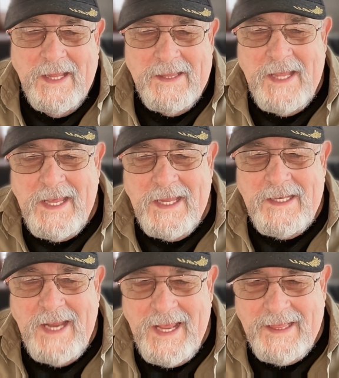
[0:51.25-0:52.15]
they
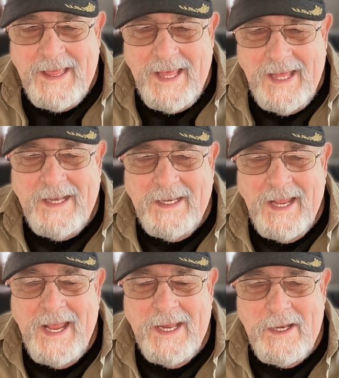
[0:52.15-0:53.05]
could take that
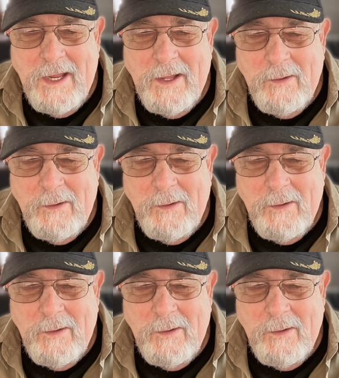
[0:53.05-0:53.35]
and